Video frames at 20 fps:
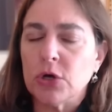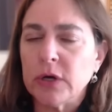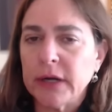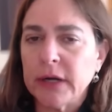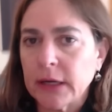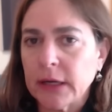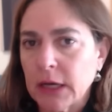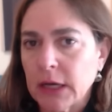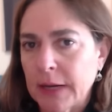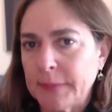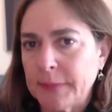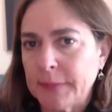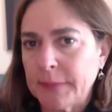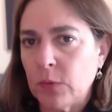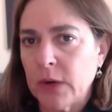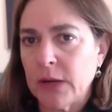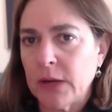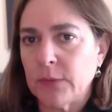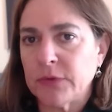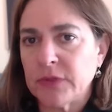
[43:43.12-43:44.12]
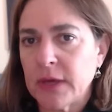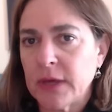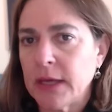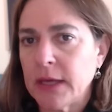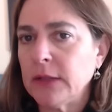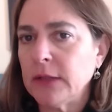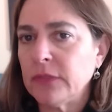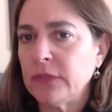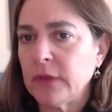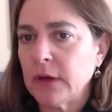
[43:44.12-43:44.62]
couldn't come away with
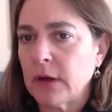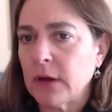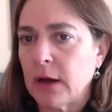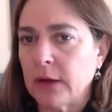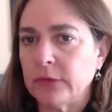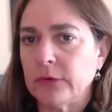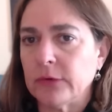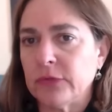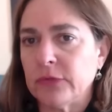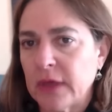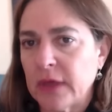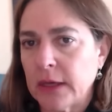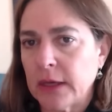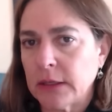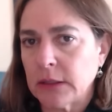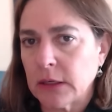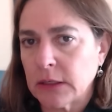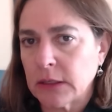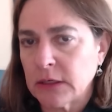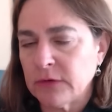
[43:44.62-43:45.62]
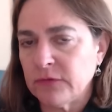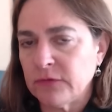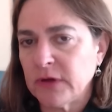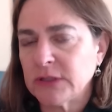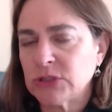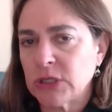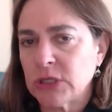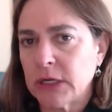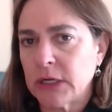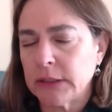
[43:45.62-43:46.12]
anything other than a
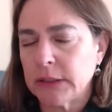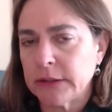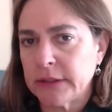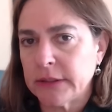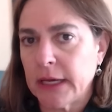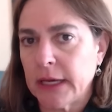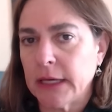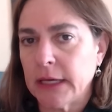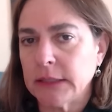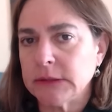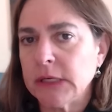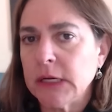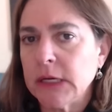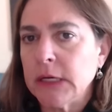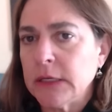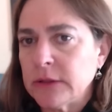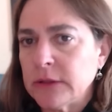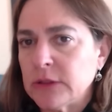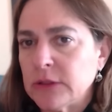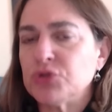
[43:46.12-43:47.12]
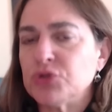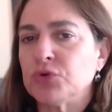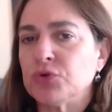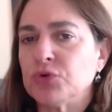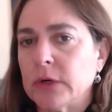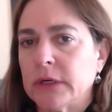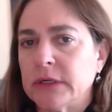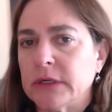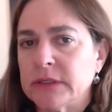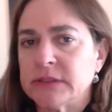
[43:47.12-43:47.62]
conviction that this
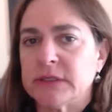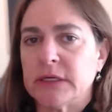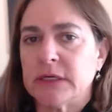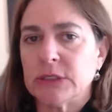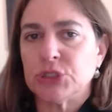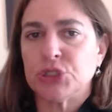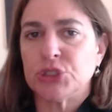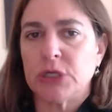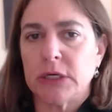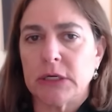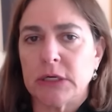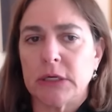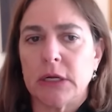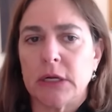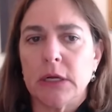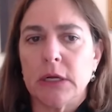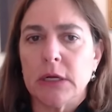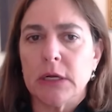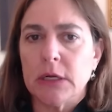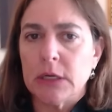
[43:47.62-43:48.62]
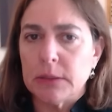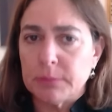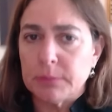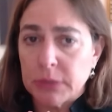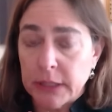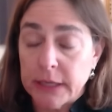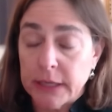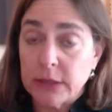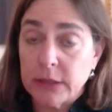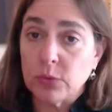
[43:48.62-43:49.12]
organization
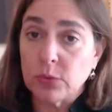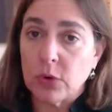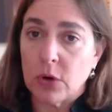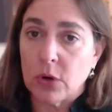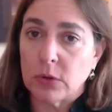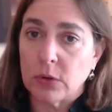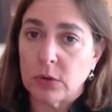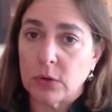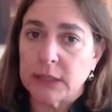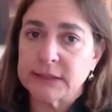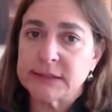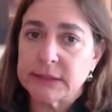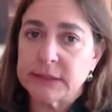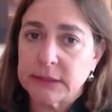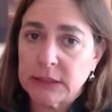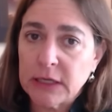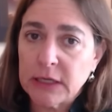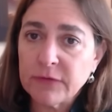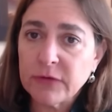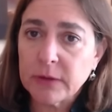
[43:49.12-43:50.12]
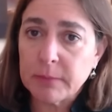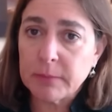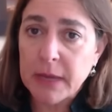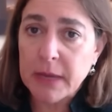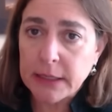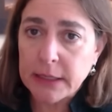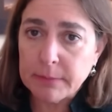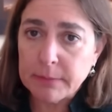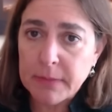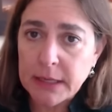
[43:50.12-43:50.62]
played a role,
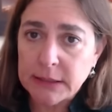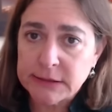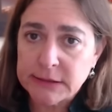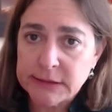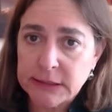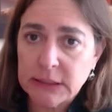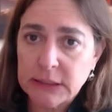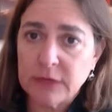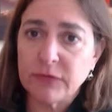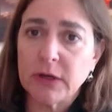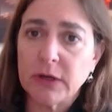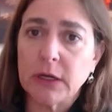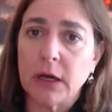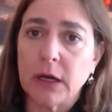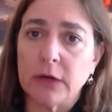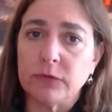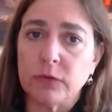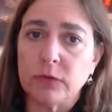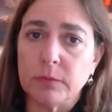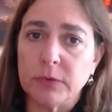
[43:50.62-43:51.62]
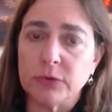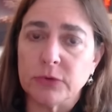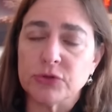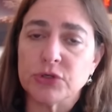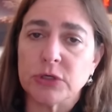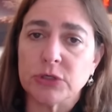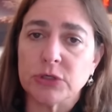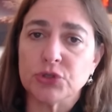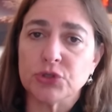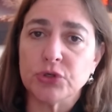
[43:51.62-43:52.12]
made a significant
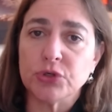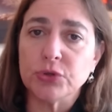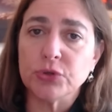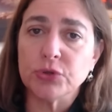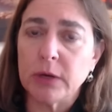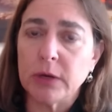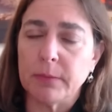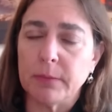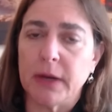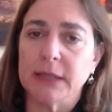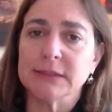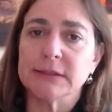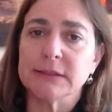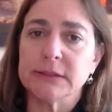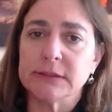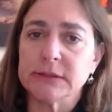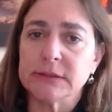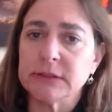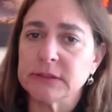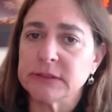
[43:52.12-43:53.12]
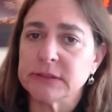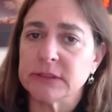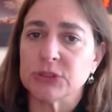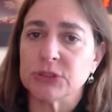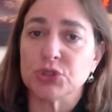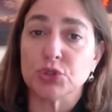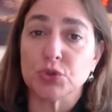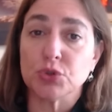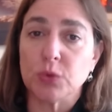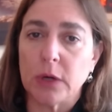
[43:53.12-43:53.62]
contribution to Hamas's
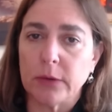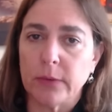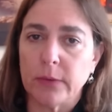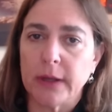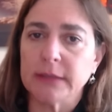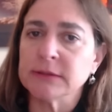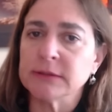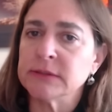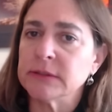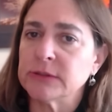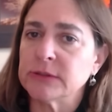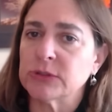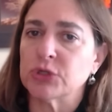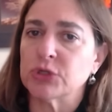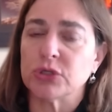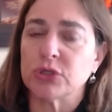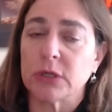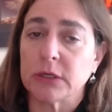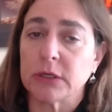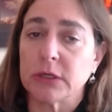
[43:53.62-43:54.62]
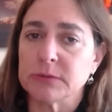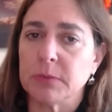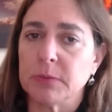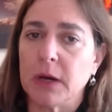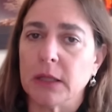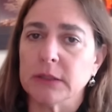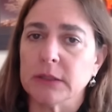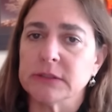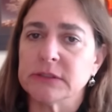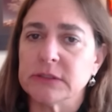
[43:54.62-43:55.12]
decision, to Iran's decision, to
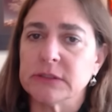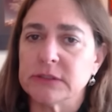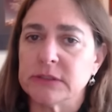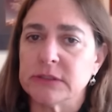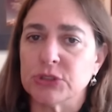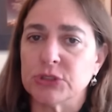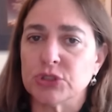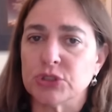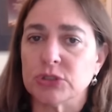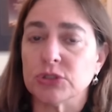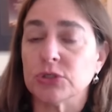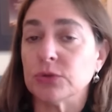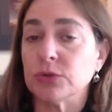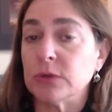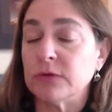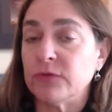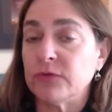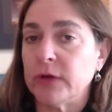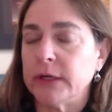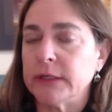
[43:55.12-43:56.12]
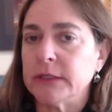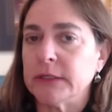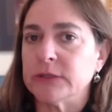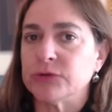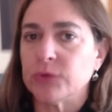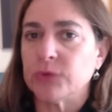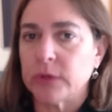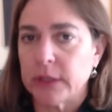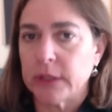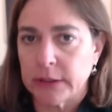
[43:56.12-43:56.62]
Hezbollah's decision to invade
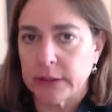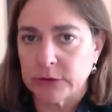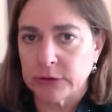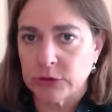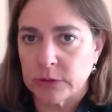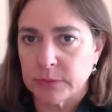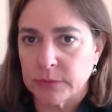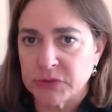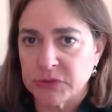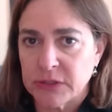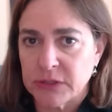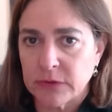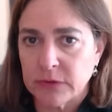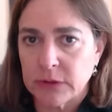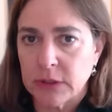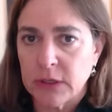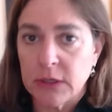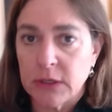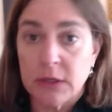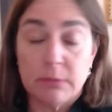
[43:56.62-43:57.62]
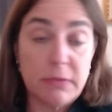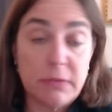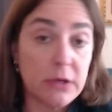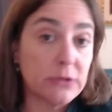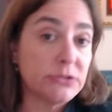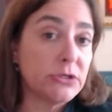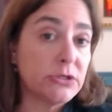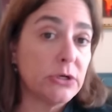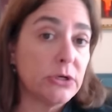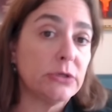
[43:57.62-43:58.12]
Israel on October 7th.
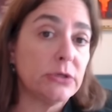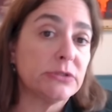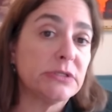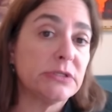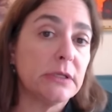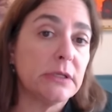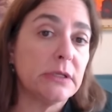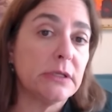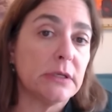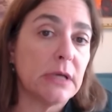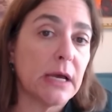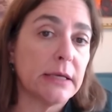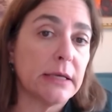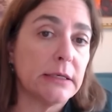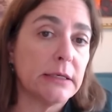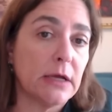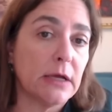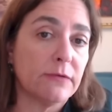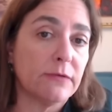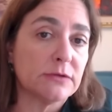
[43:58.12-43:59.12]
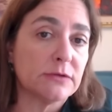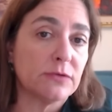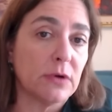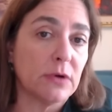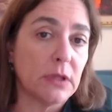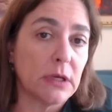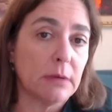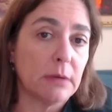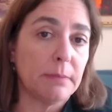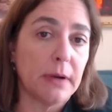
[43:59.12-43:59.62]
Because here you see the IDF is
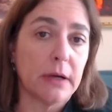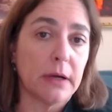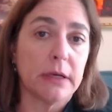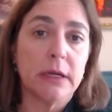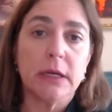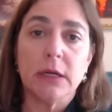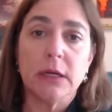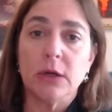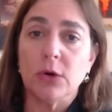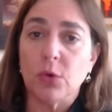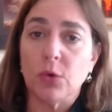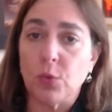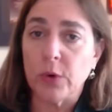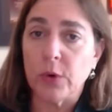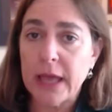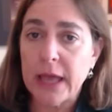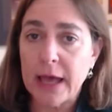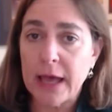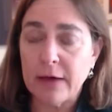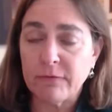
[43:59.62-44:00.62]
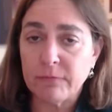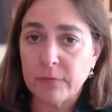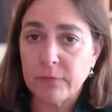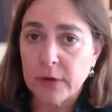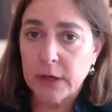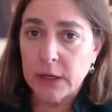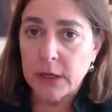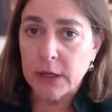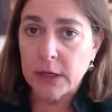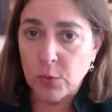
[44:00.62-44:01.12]
falling apart. We have
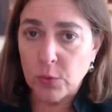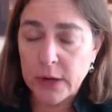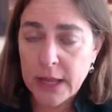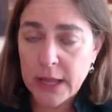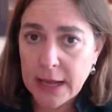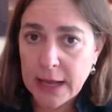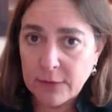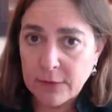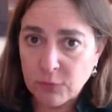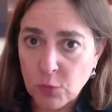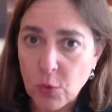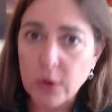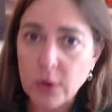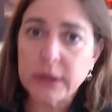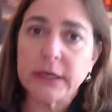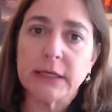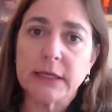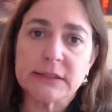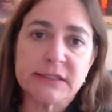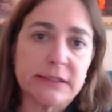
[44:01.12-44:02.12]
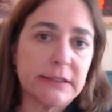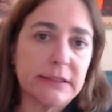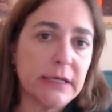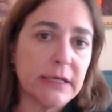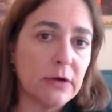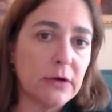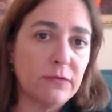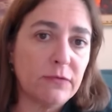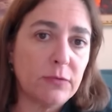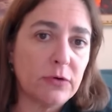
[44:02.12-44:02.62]
warnings that
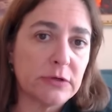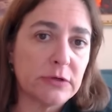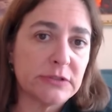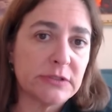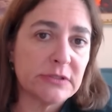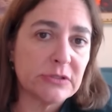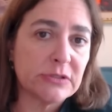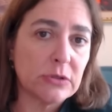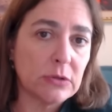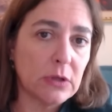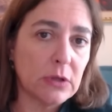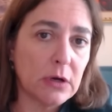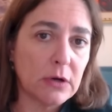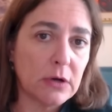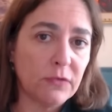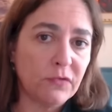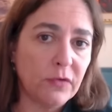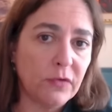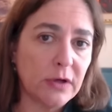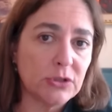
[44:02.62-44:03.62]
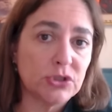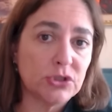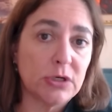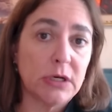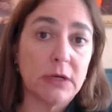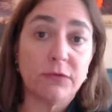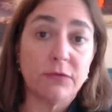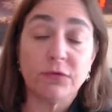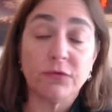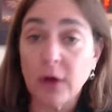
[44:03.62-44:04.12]
the Air Force is no longer
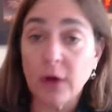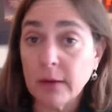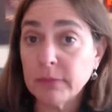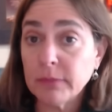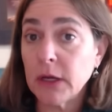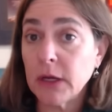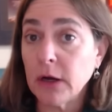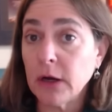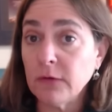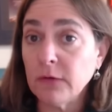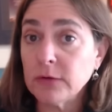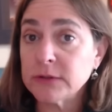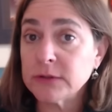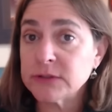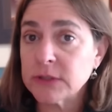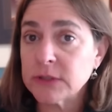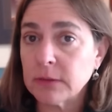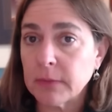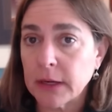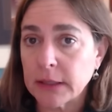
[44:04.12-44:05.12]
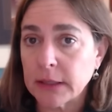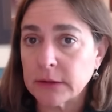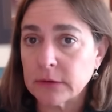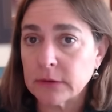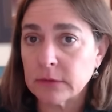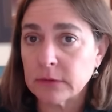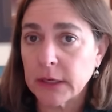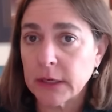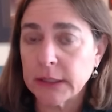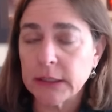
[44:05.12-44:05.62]
functioning from the Air Force Command,
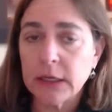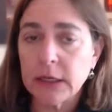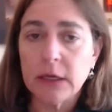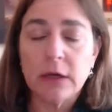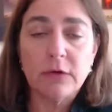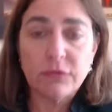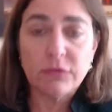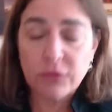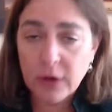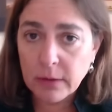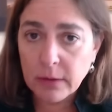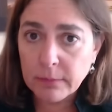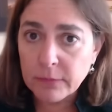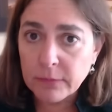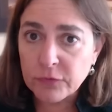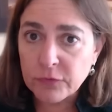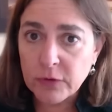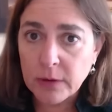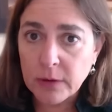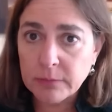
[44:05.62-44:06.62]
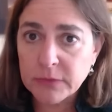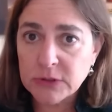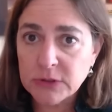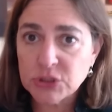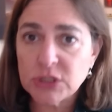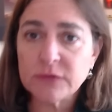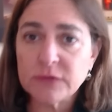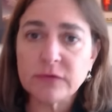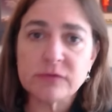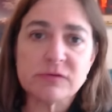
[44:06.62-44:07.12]
right? From the
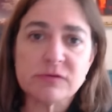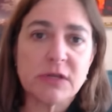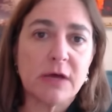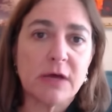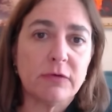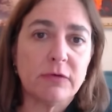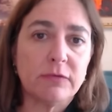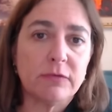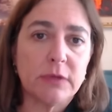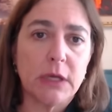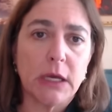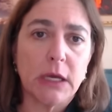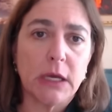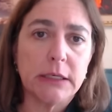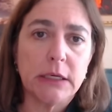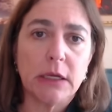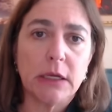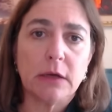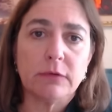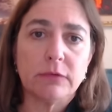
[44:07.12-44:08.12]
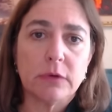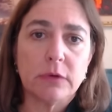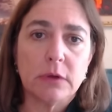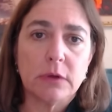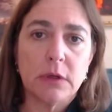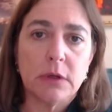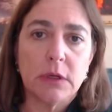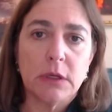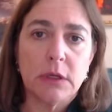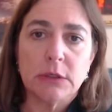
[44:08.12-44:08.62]
Chief of Staff of the IDF,
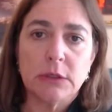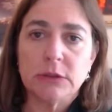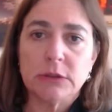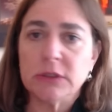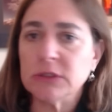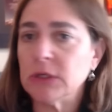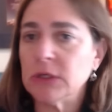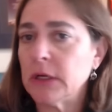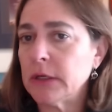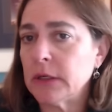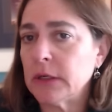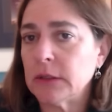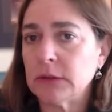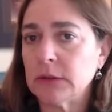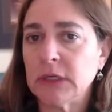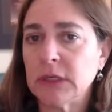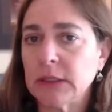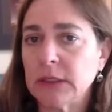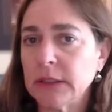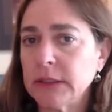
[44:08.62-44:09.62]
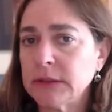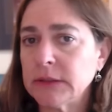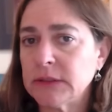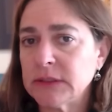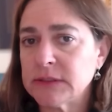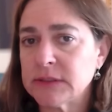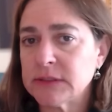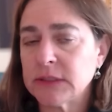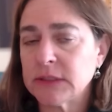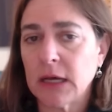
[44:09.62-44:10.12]
the Galit
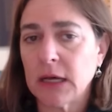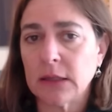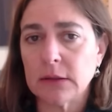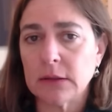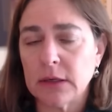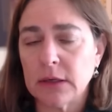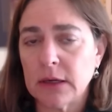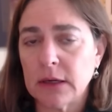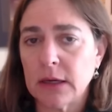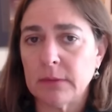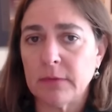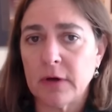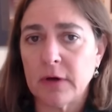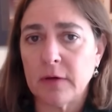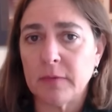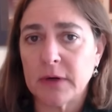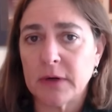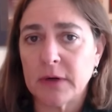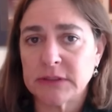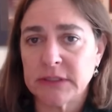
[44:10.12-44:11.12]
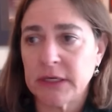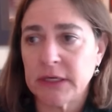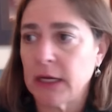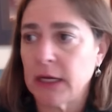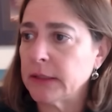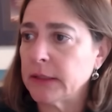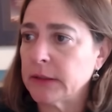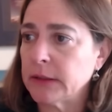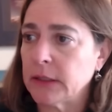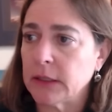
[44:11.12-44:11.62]
Distal of
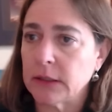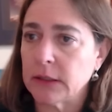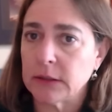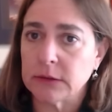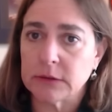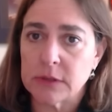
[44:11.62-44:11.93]
Artian,